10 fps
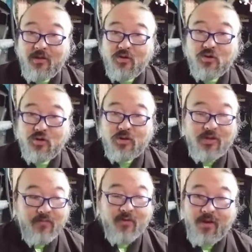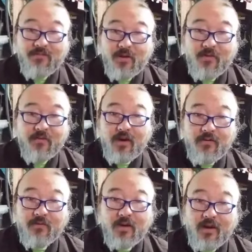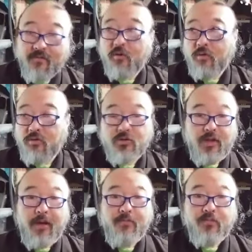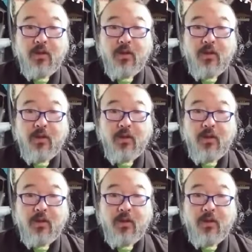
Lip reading: You should never, ever, ever, ever, ever do that.